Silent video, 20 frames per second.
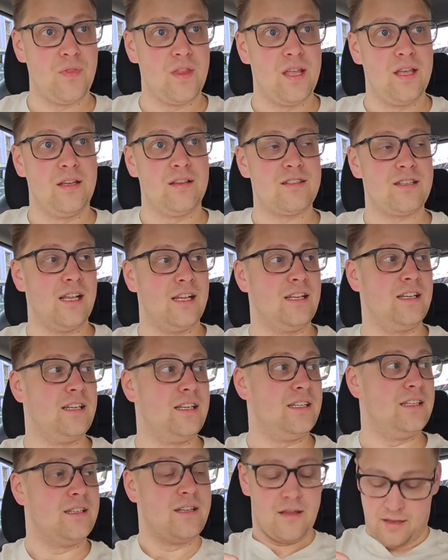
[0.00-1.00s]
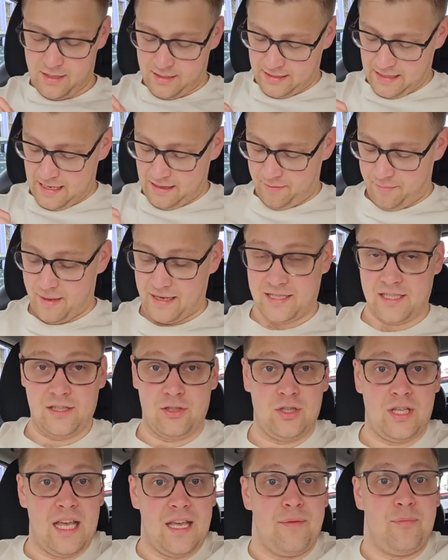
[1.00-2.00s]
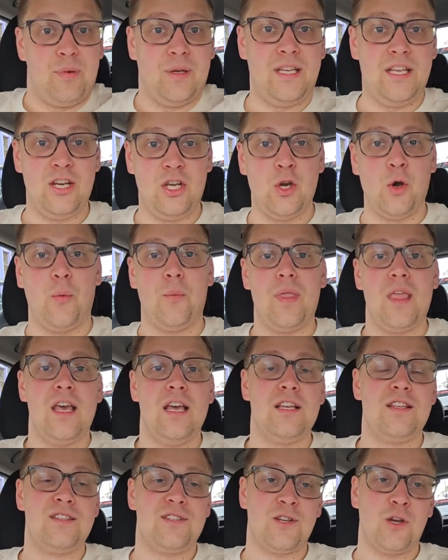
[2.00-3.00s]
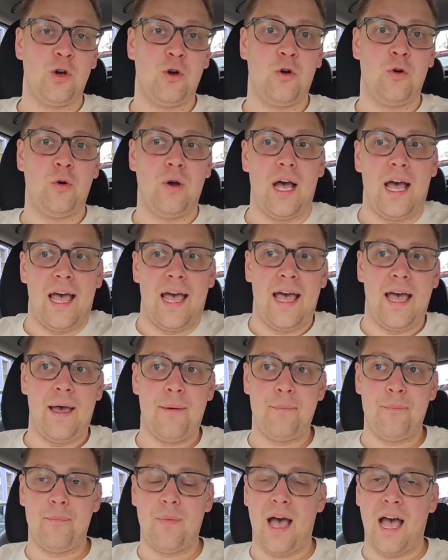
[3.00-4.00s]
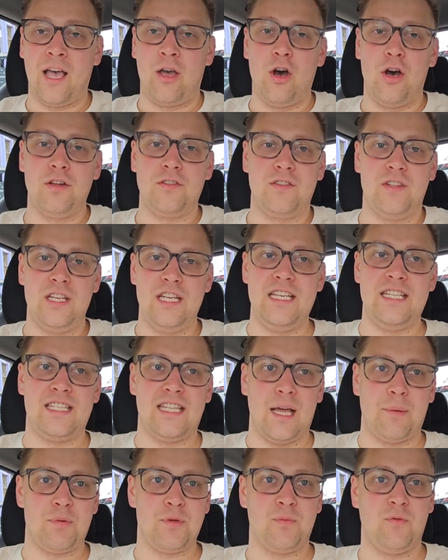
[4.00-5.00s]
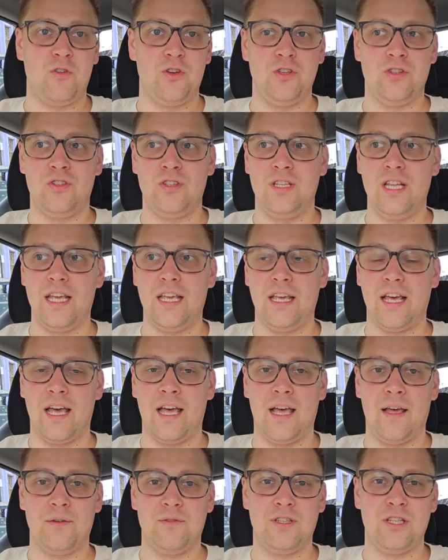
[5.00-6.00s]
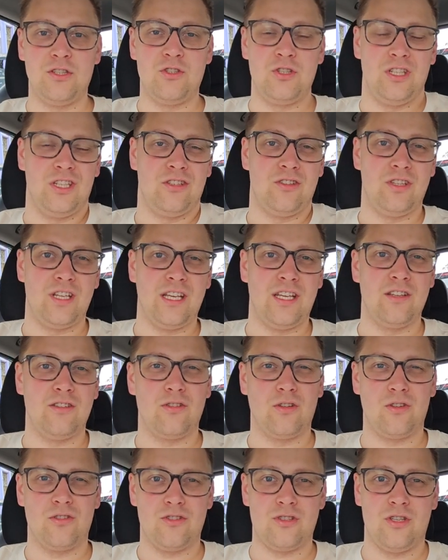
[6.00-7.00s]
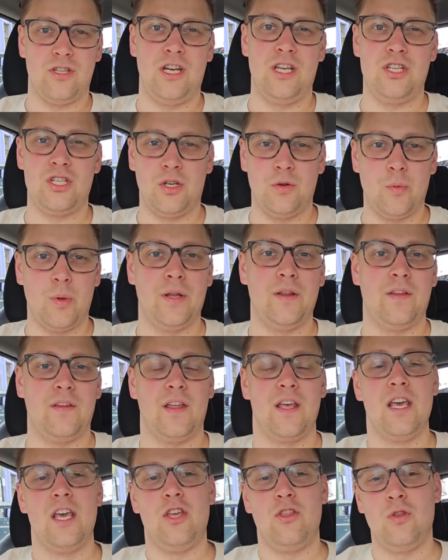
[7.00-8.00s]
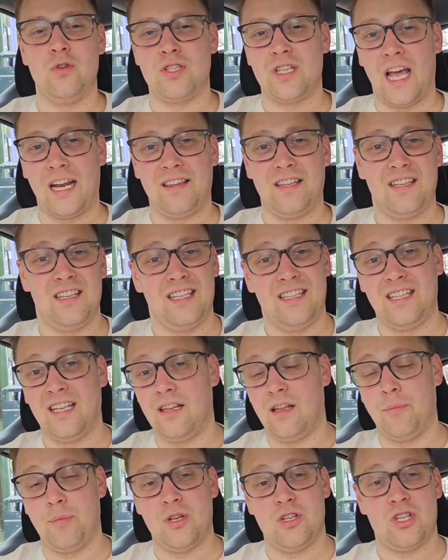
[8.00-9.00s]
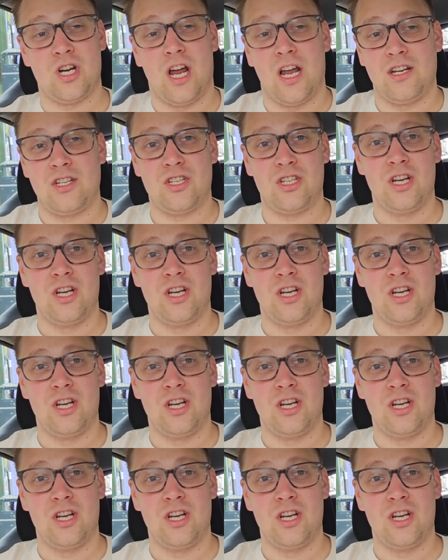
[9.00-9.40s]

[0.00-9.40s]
slightly messy today, but here you go. So I got 3 steps for you today that you need to take into consideration when you're starting retail arbitrage,